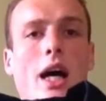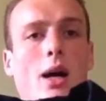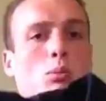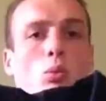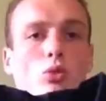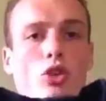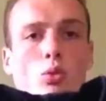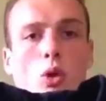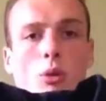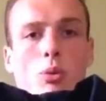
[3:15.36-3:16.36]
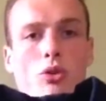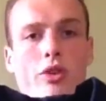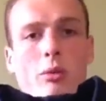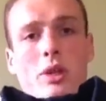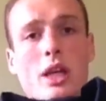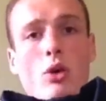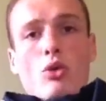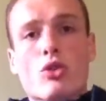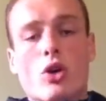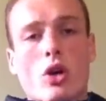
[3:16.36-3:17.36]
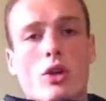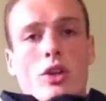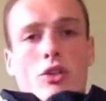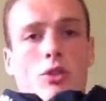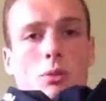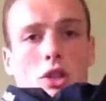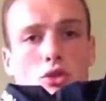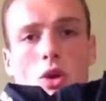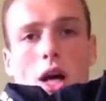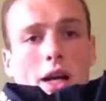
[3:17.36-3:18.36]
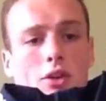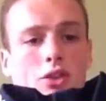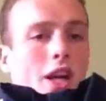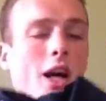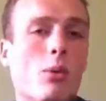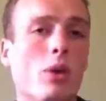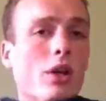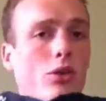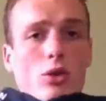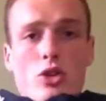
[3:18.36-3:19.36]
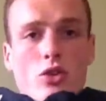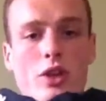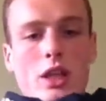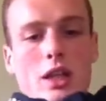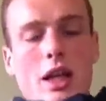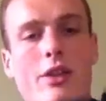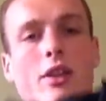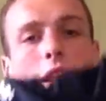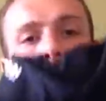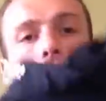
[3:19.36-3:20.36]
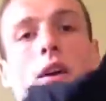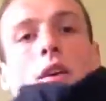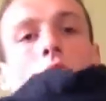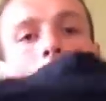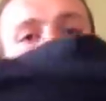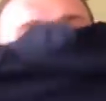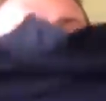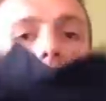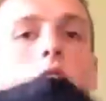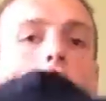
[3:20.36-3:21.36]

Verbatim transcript: um, just want to put something else on that's a bit drier to start with or just need another layer. This